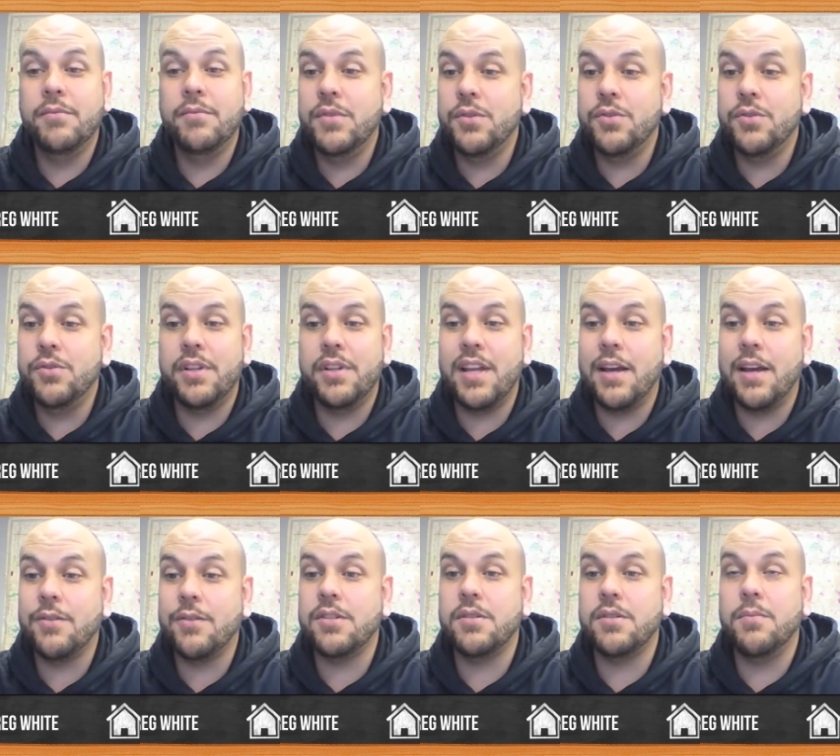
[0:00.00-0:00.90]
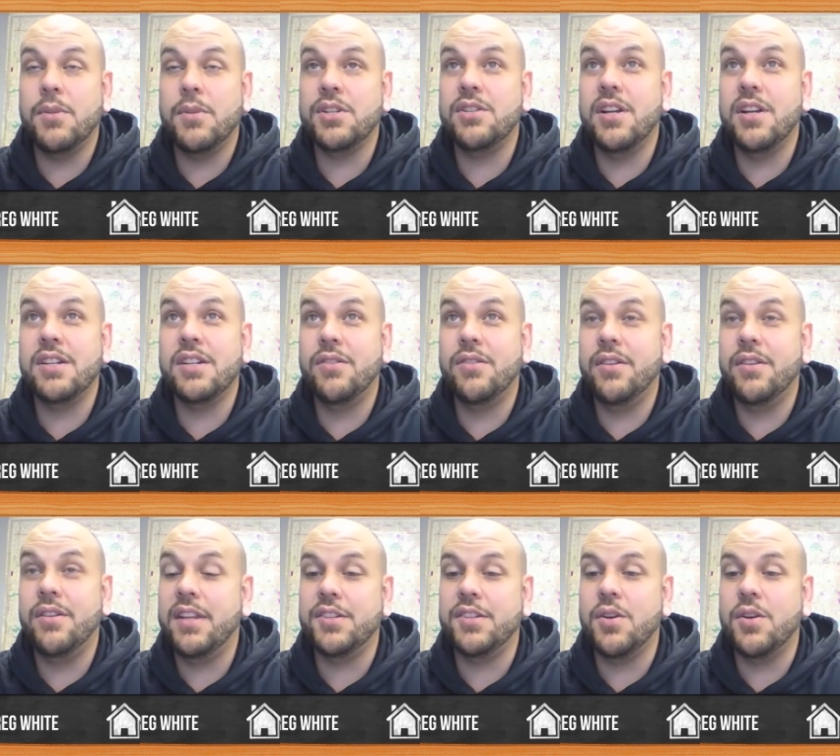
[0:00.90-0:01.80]
usually the houses are much nicer
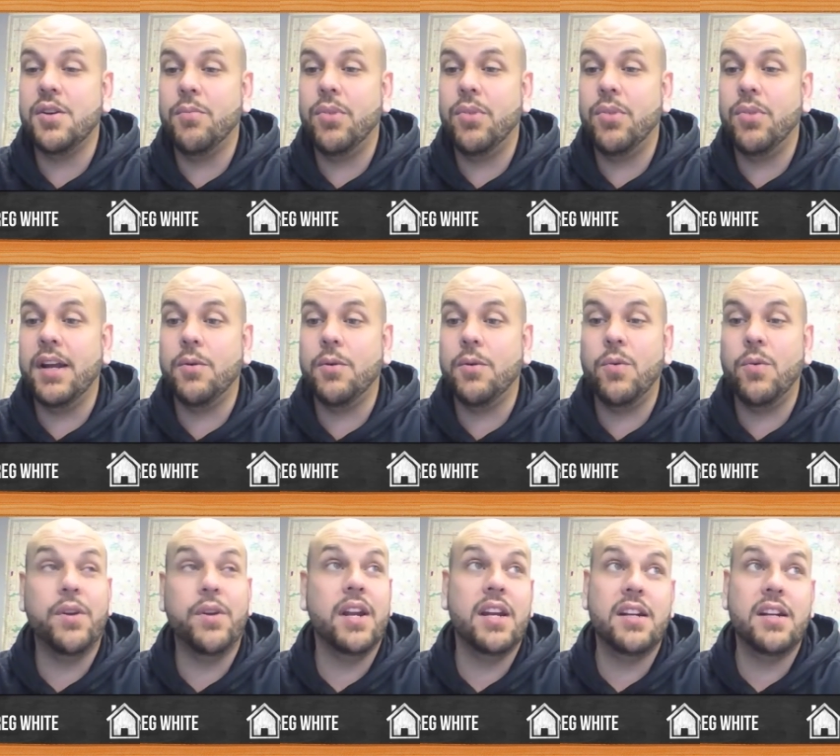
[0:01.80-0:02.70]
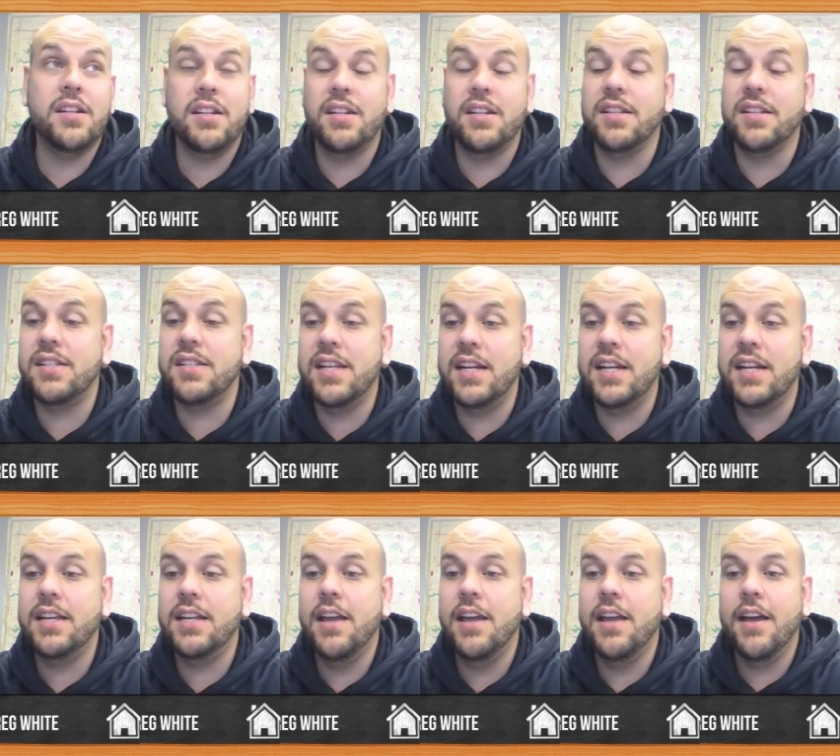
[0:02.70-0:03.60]
and things don't break. When you get into the
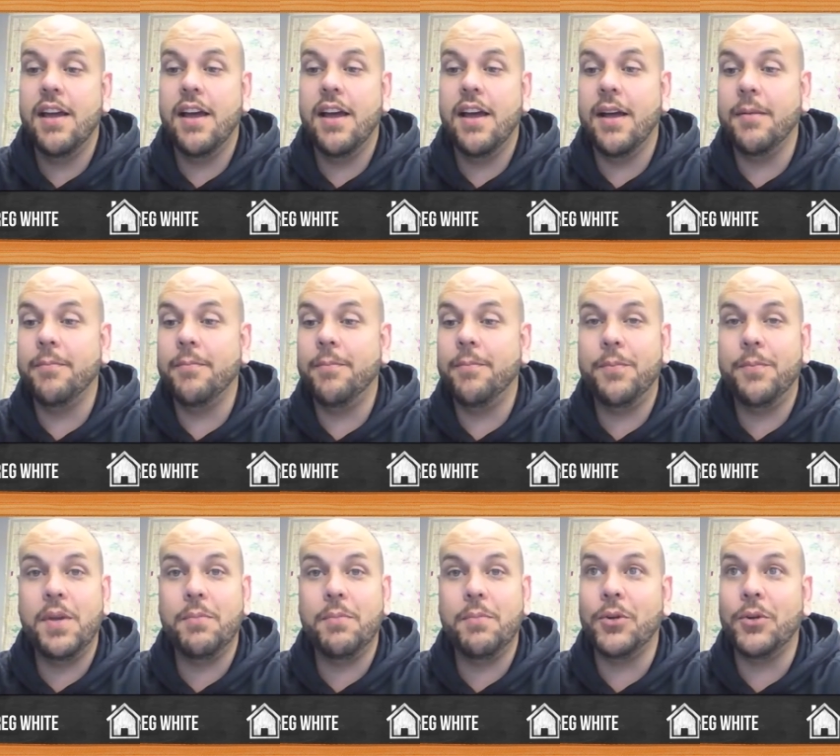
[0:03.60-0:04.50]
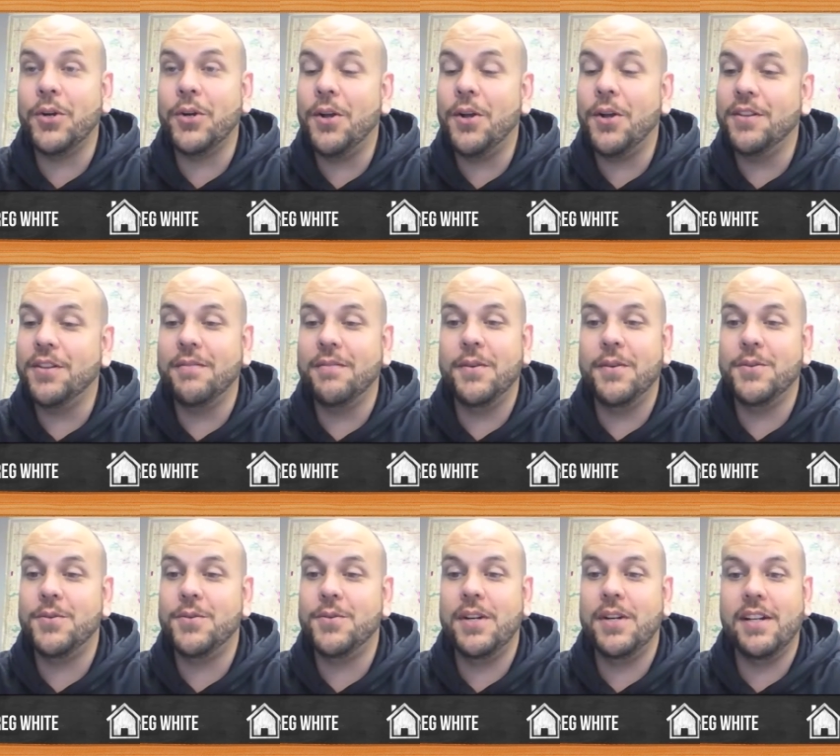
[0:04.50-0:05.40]
city, um, people are calling, the
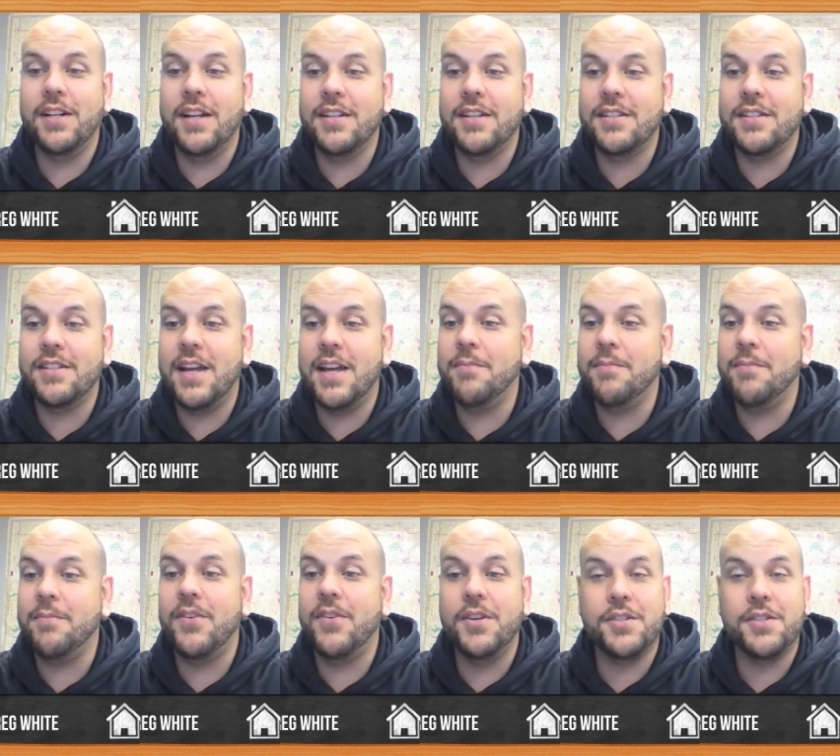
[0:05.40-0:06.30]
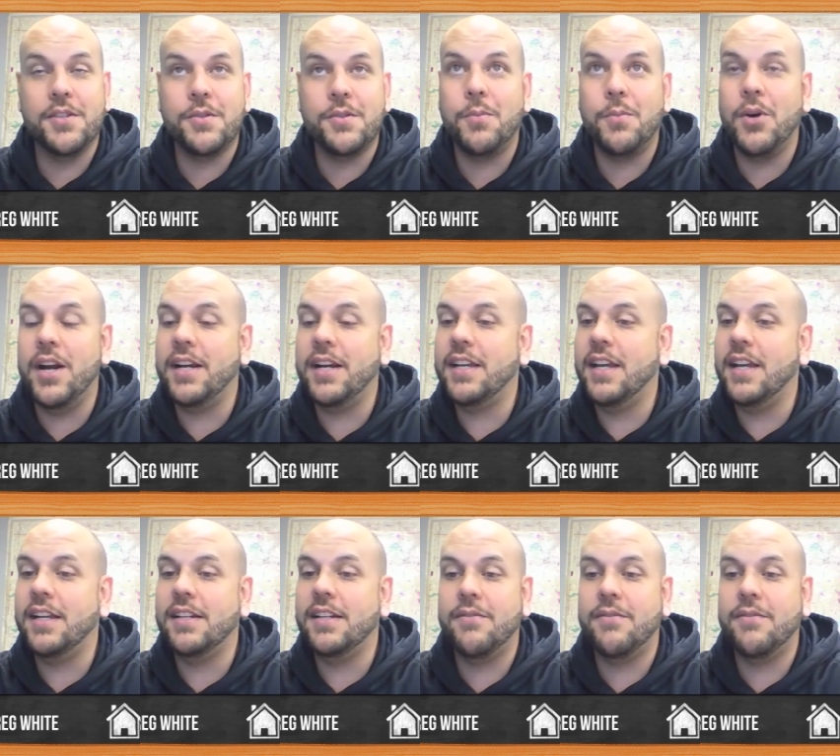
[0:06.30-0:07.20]
phones ring nonstop, furnaces are
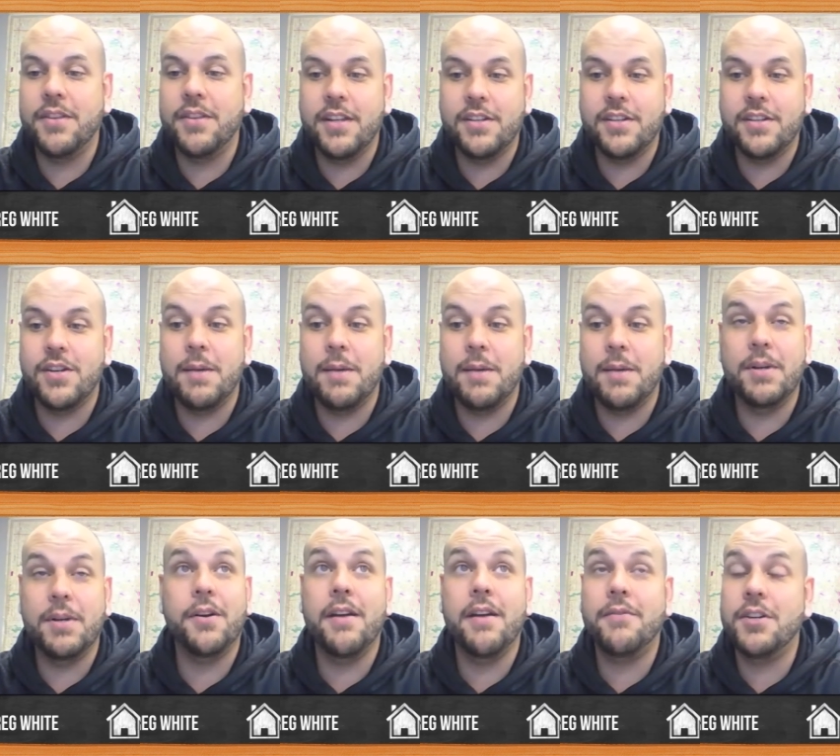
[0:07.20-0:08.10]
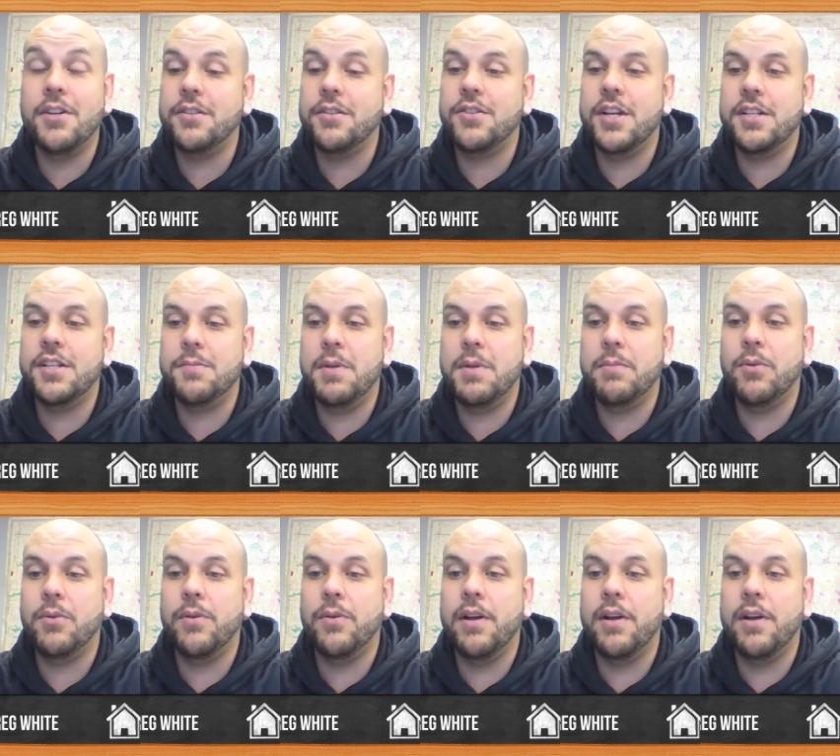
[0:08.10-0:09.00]
breaking, different things are happening. You have to chase
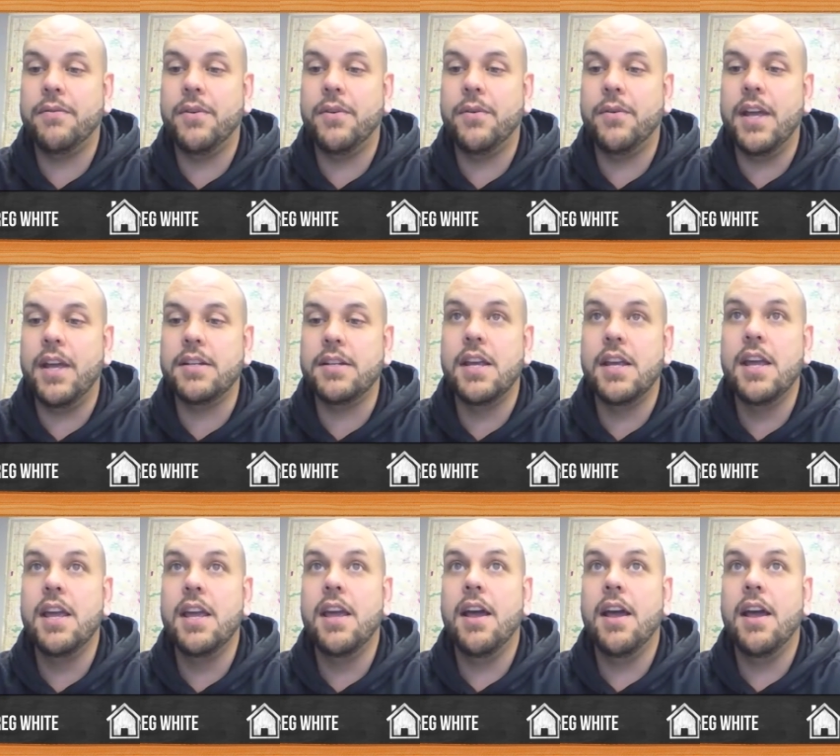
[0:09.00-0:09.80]
people around for rent.